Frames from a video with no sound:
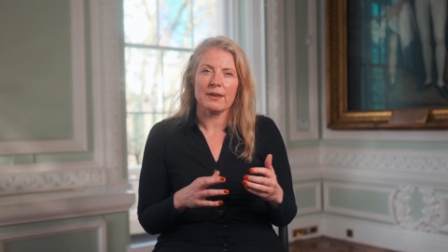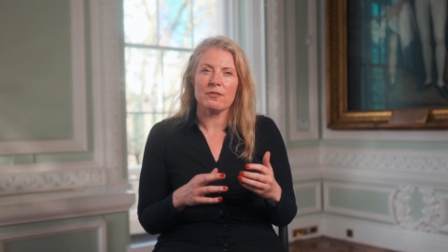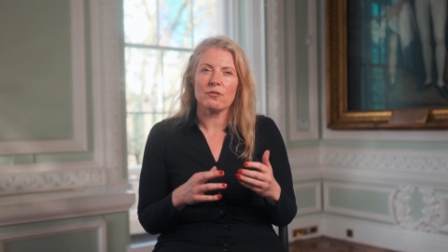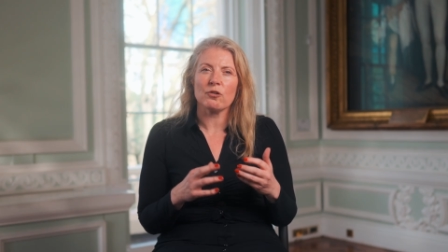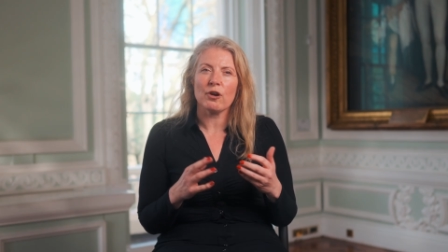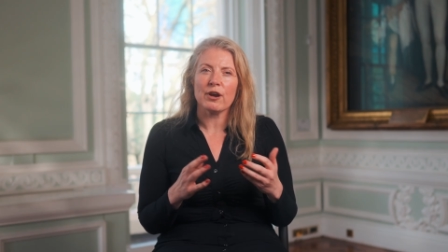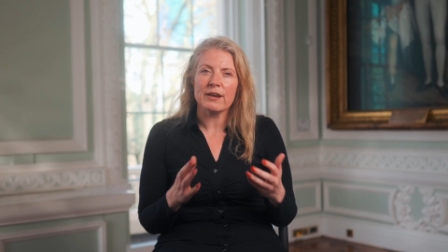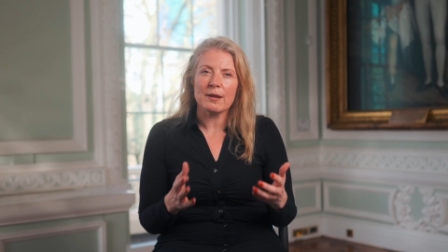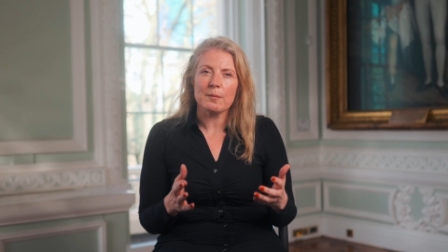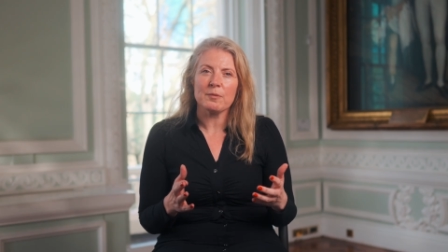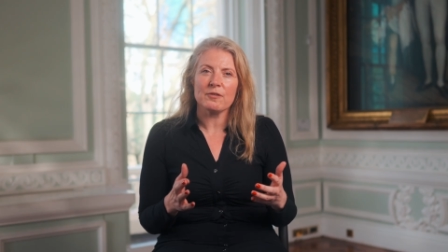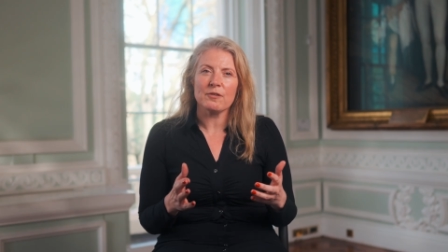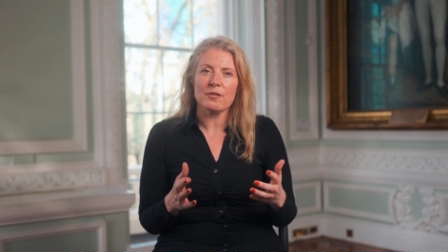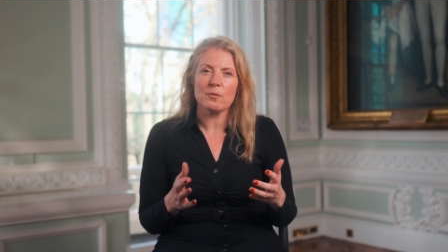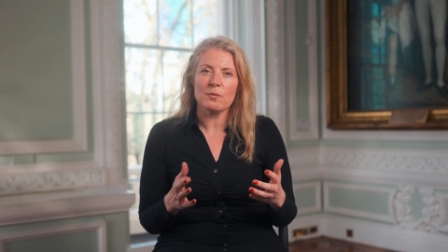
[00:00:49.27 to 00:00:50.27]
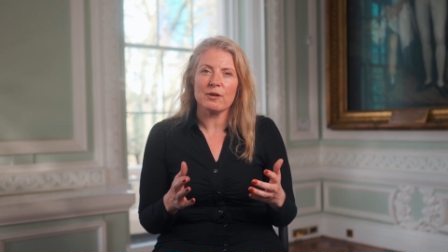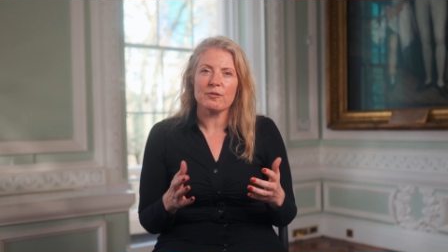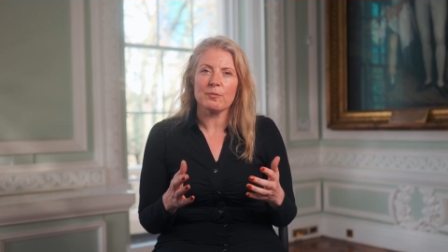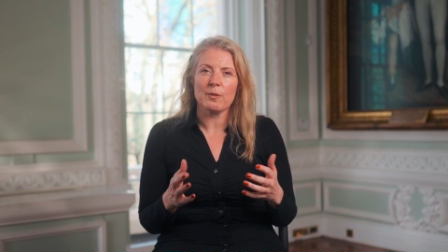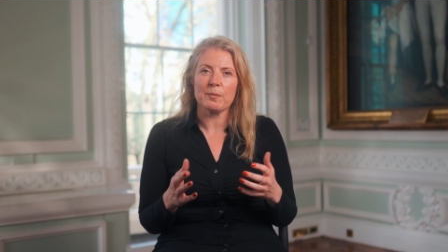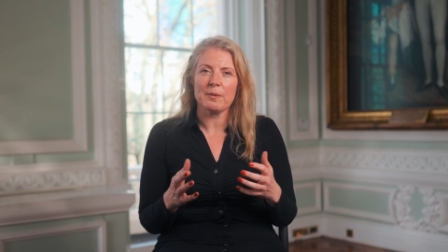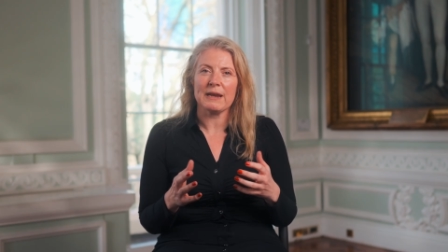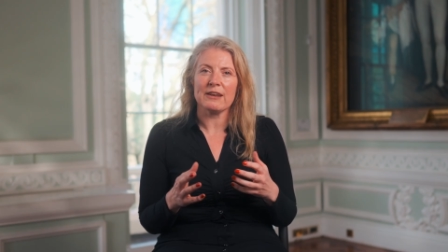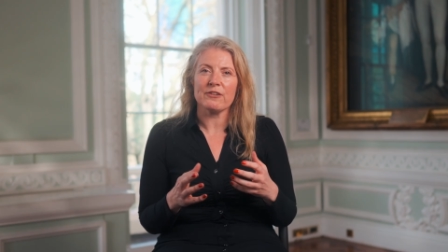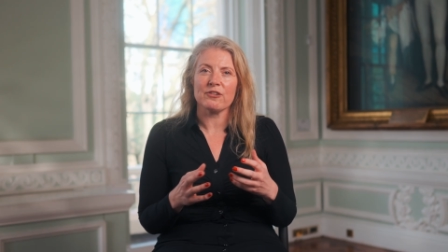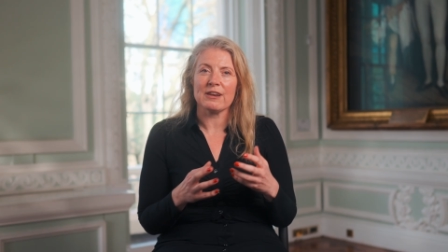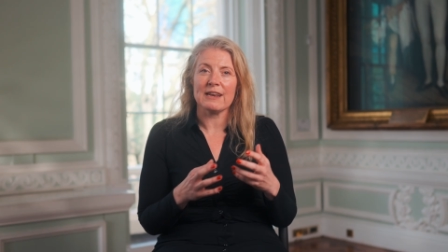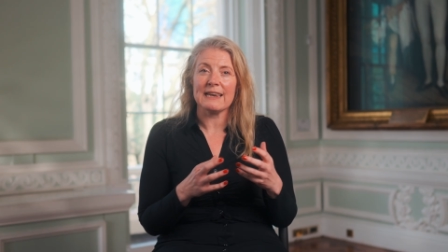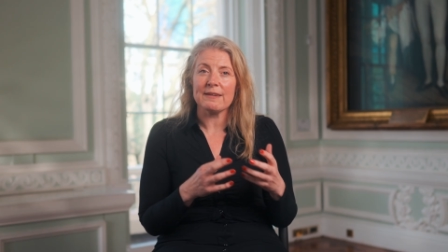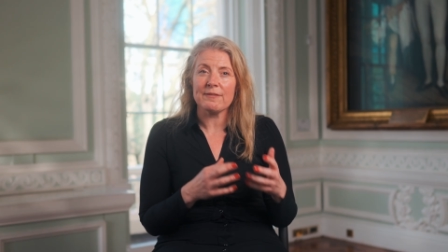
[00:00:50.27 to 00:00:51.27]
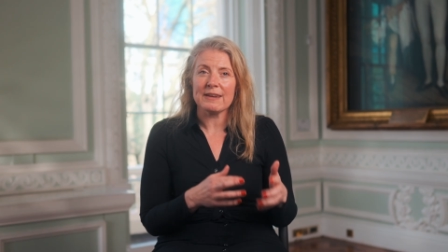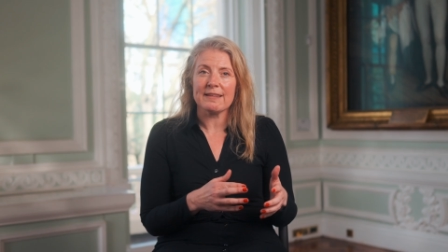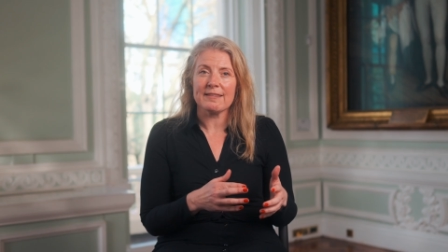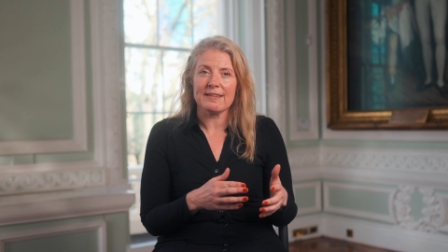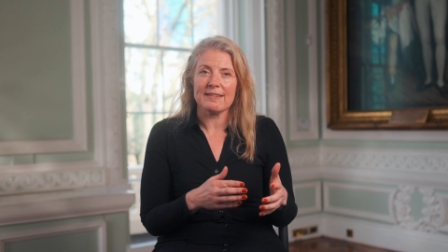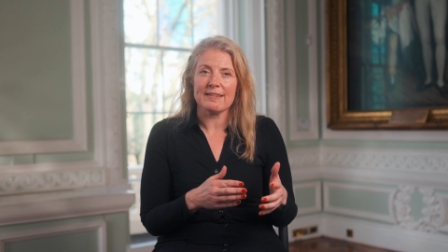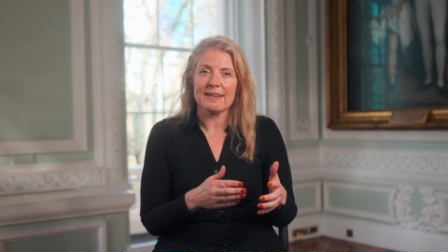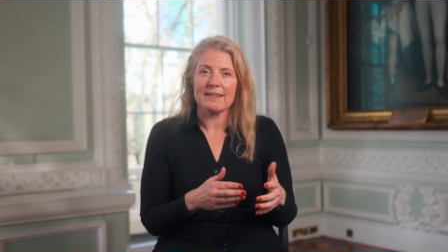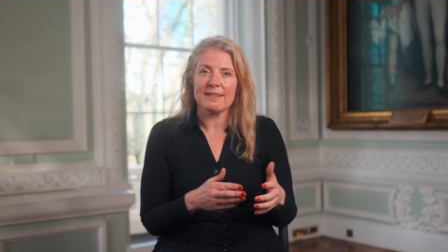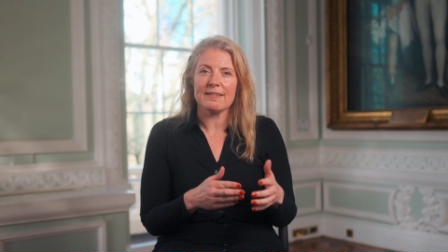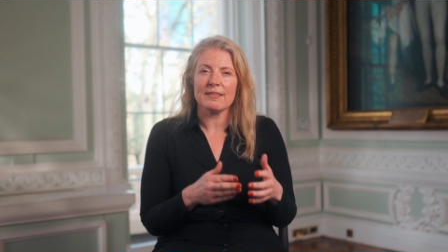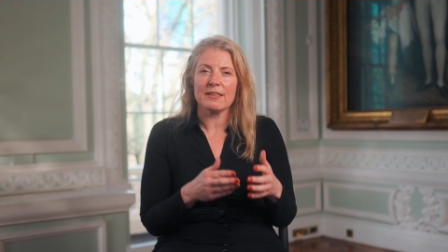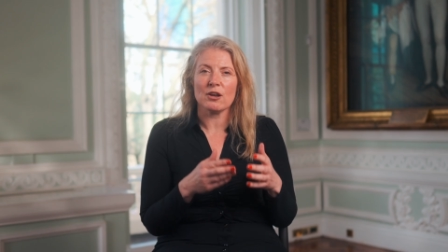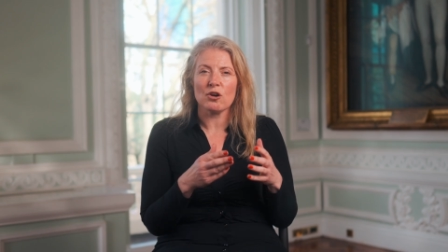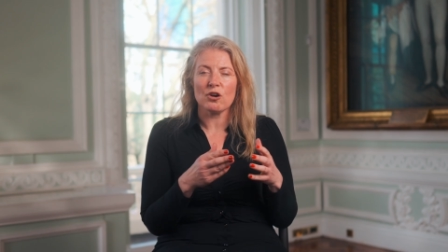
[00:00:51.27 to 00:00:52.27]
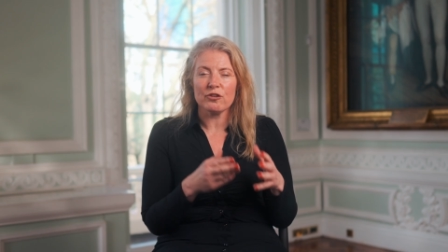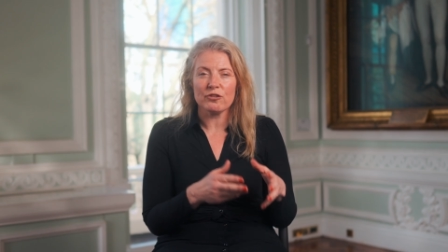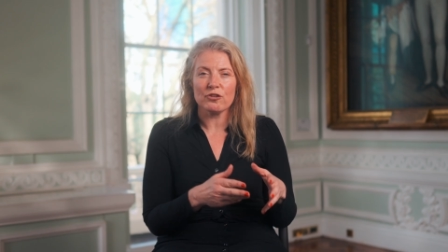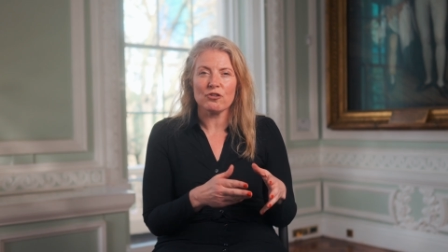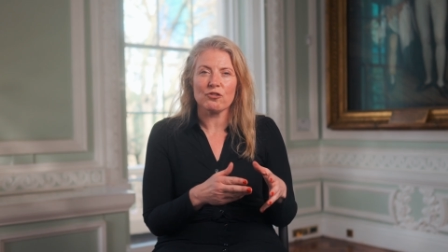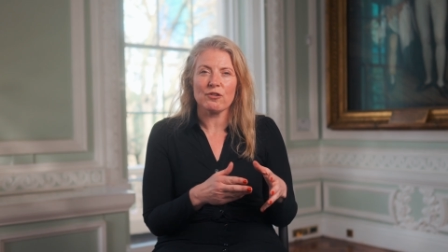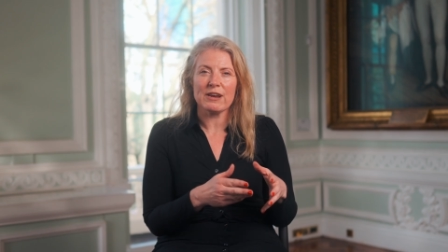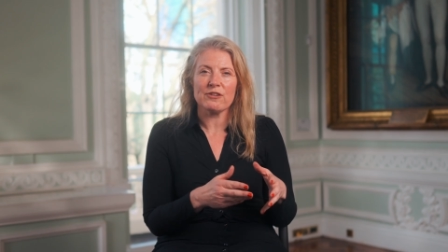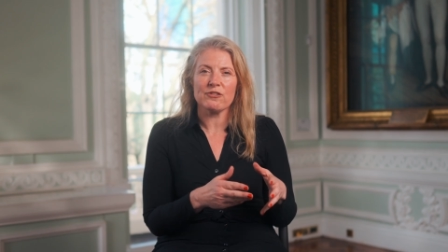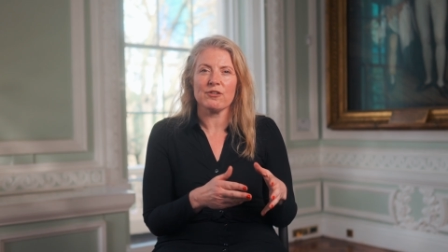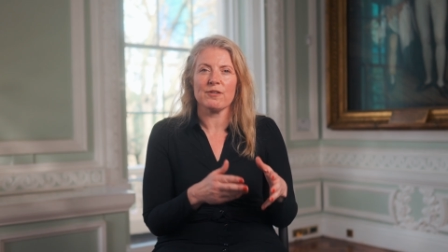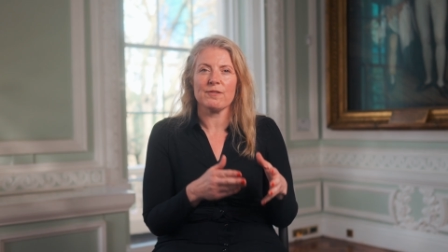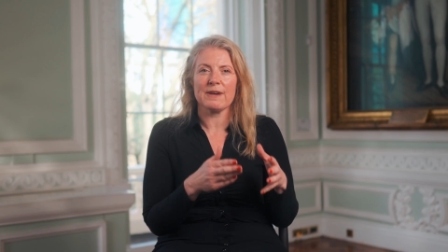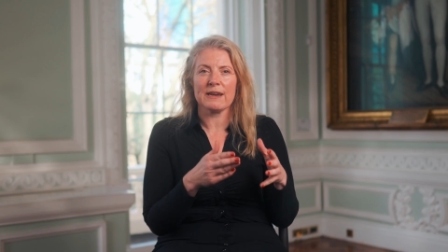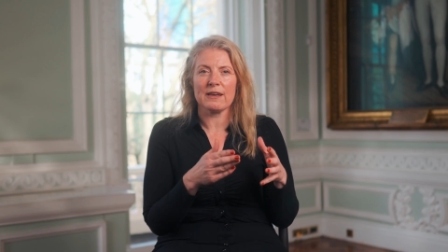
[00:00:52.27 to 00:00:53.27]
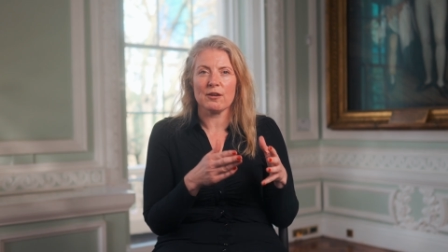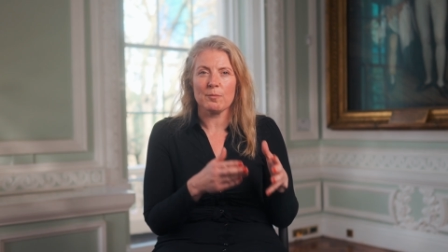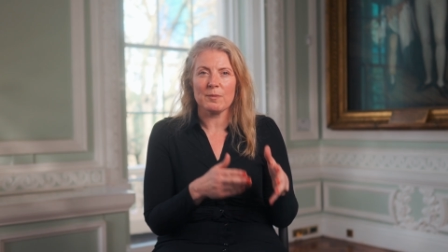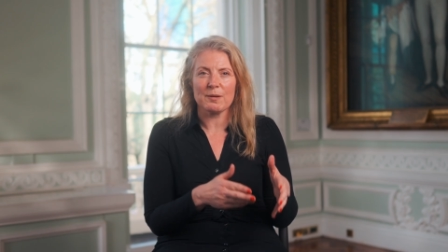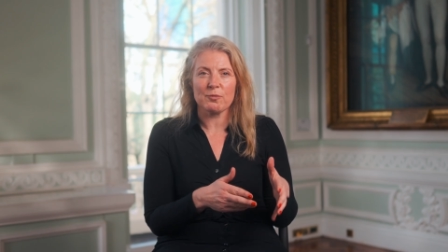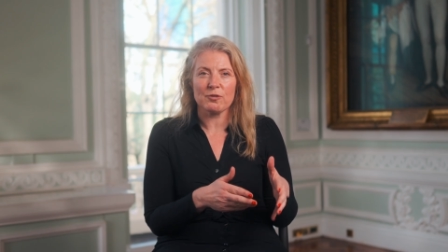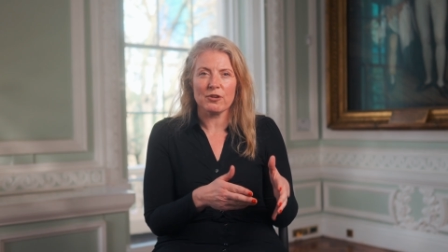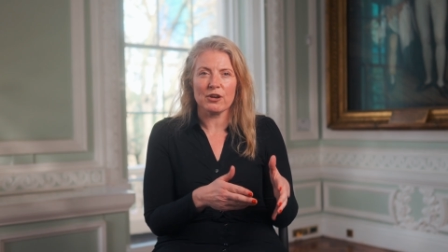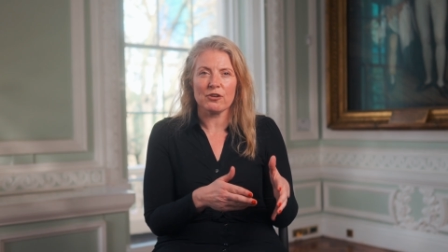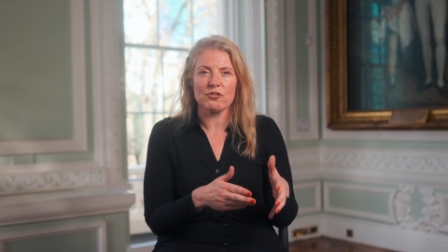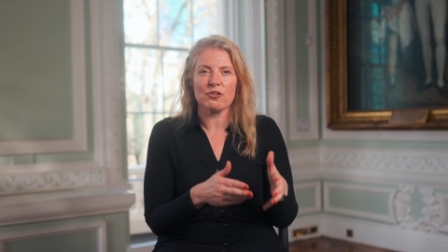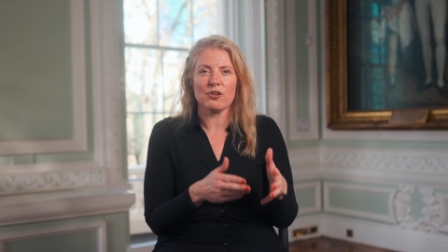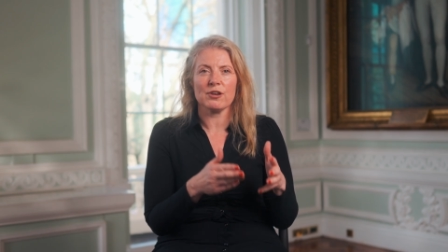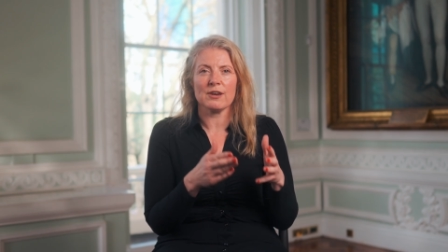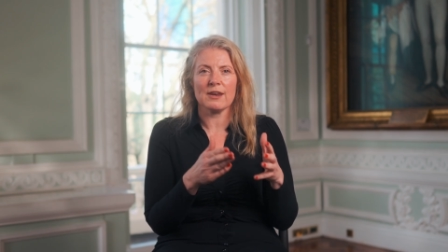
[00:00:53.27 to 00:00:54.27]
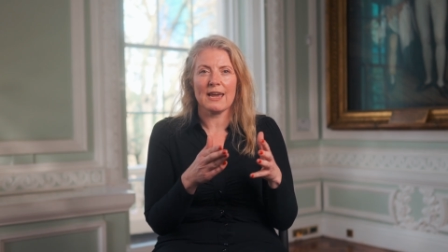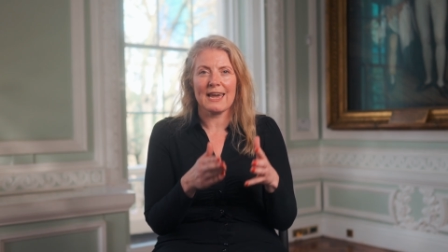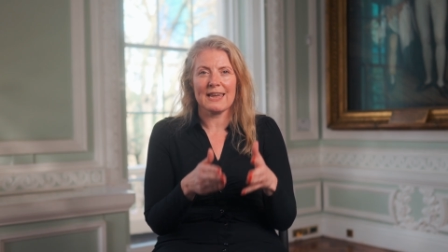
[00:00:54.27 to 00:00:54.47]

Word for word: As growing numbers of the world's population are living in cities, the concentration of economic production,